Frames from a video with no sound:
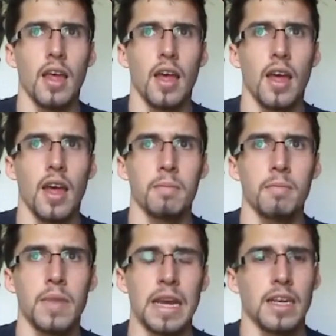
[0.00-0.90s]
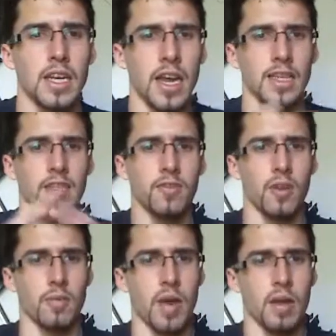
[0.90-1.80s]
and it connected
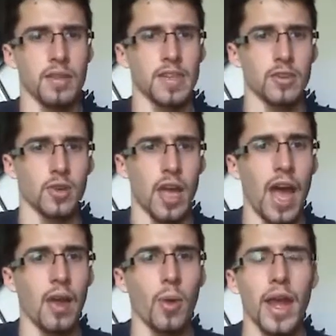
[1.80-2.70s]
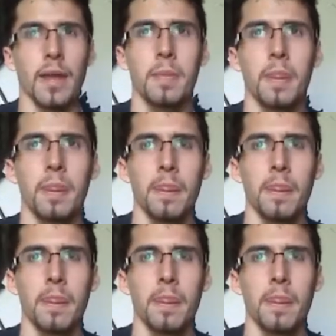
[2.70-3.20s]
for a central highway,